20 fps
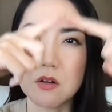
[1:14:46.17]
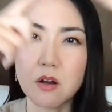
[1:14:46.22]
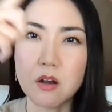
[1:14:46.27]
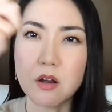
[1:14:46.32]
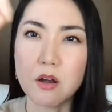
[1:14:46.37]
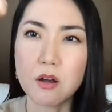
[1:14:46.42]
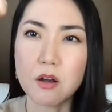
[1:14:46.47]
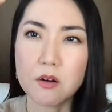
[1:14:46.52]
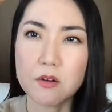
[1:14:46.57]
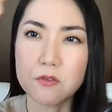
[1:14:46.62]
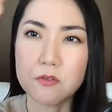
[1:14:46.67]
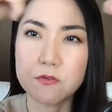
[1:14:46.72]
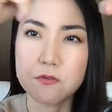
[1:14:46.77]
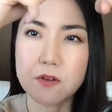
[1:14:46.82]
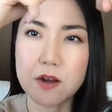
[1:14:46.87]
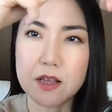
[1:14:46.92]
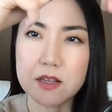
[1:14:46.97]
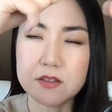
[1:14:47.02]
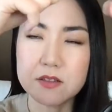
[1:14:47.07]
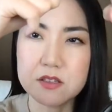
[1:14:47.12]
are
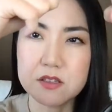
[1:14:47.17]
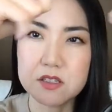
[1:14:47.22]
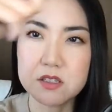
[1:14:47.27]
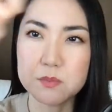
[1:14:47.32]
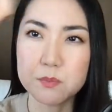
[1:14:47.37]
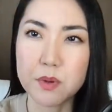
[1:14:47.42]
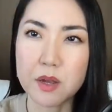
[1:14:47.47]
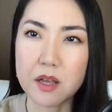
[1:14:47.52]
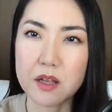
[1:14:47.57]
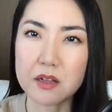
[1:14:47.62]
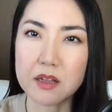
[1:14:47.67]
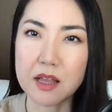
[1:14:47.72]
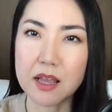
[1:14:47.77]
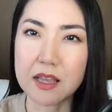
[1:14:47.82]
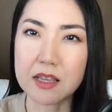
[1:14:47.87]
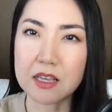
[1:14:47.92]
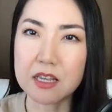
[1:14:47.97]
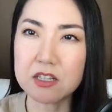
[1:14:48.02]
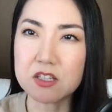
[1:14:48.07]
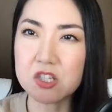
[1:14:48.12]
friends, but
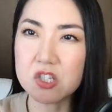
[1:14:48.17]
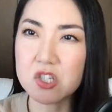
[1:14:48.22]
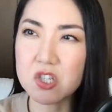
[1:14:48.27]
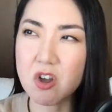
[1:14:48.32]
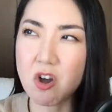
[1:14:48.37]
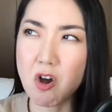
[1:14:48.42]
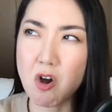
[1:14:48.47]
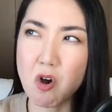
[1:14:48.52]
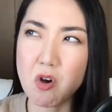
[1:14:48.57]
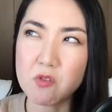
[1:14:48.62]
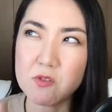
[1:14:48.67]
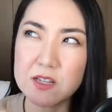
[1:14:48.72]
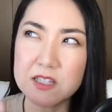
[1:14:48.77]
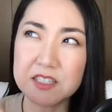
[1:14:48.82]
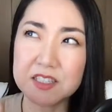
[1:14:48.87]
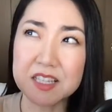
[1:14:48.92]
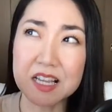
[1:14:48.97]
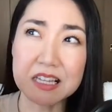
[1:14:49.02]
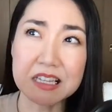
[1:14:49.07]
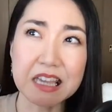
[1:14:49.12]
like it's not
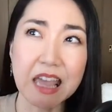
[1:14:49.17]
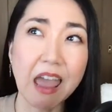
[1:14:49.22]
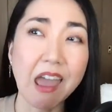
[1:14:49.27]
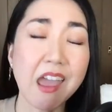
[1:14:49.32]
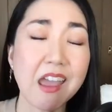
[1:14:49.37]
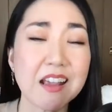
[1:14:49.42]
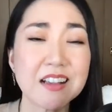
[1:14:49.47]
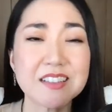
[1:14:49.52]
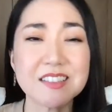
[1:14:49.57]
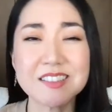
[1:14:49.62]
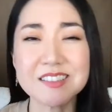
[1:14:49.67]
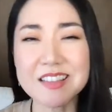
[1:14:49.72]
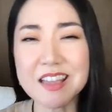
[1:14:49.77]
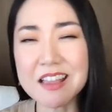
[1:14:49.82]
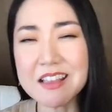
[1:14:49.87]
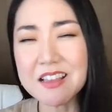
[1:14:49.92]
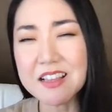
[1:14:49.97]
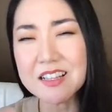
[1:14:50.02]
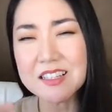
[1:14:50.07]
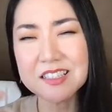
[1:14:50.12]
always the case,
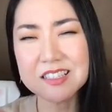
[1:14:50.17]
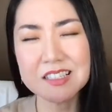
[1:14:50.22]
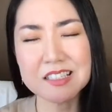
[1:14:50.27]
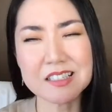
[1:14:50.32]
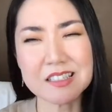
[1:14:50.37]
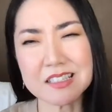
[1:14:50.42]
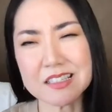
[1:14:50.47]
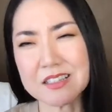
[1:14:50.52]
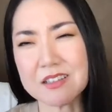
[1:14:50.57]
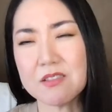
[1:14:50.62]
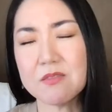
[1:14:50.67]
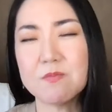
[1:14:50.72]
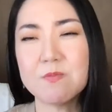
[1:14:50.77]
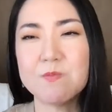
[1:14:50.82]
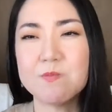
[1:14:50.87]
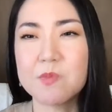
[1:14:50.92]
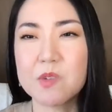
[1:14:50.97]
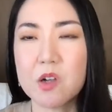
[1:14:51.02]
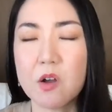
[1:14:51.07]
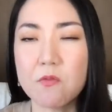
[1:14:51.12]
and it's
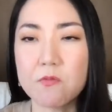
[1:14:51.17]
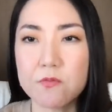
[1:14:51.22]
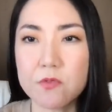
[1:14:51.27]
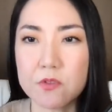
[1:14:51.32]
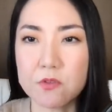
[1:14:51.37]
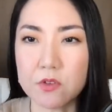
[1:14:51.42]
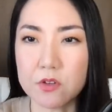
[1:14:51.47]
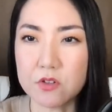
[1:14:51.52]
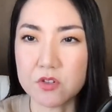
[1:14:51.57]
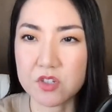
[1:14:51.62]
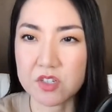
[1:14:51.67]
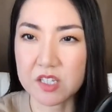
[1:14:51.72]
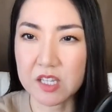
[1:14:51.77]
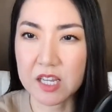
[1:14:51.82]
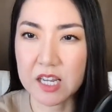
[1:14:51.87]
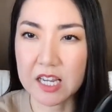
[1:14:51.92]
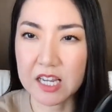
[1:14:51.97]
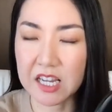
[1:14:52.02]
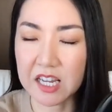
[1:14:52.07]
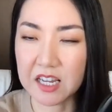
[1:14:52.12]

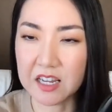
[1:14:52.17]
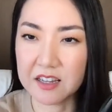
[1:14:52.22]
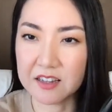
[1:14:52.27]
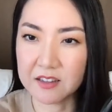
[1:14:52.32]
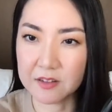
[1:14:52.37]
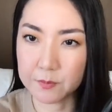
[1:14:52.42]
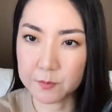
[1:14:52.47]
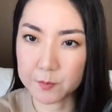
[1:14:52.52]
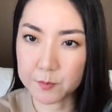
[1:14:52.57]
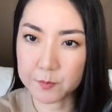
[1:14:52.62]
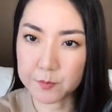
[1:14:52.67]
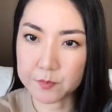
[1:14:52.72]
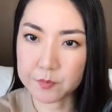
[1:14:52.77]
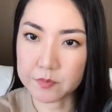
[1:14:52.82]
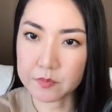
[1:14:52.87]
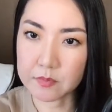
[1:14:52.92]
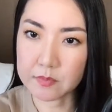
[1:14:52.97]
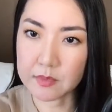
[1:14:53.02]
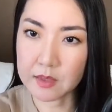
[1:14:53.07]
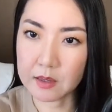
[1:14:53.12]
confusing.
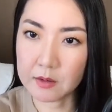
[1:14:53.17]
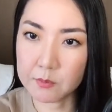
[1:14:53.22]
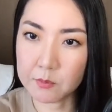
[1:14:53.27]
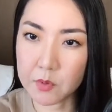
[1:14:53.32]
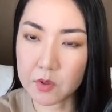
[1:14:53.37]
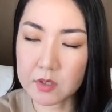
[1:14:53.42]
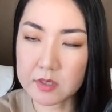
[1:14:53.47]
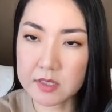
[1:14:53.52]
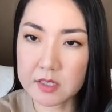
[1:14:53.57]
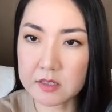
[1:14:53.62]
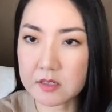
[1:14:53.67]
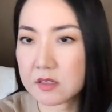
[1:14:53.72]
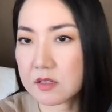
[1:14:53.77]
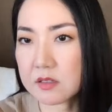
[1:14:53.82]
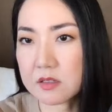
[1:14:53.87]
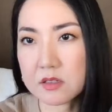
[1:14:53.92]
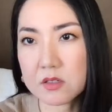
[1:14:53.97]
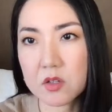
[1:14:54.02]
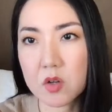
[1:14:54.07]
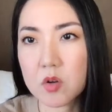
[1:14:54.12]
Politics
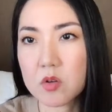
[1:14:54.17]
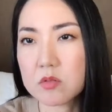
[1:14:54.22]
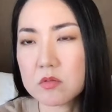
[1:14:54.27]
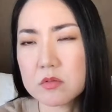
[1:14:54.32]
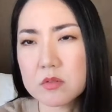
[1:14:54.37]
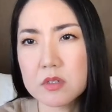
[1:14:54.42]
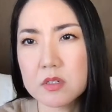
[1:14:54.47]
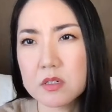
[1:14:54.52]
is so.